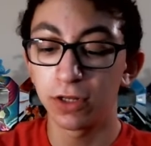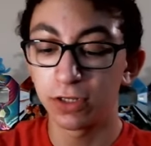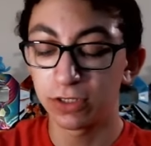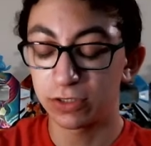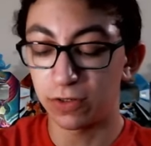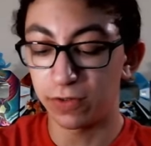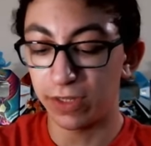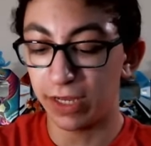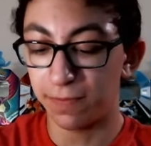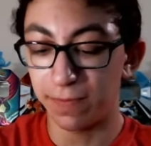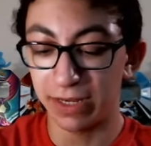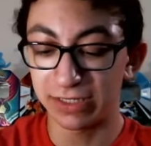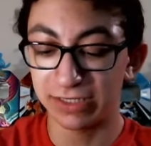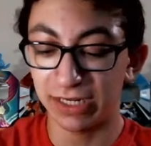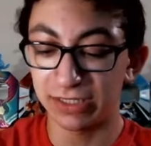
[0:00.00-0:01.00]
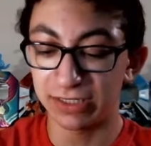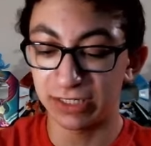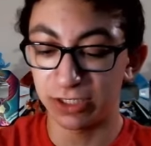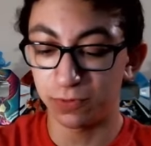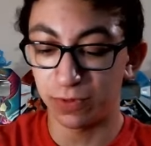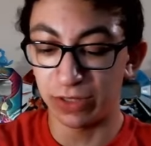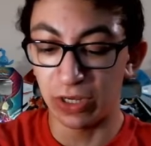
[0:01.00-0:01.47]
So it, like, makes sense
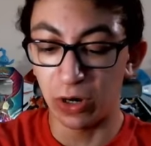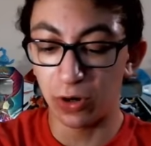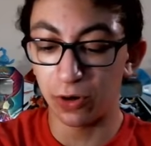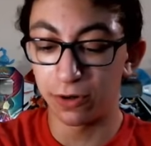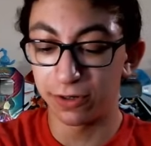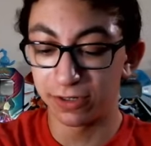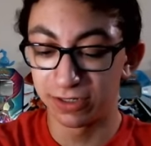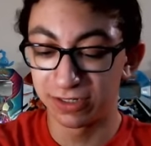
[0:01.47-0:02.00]
it's with Yarn.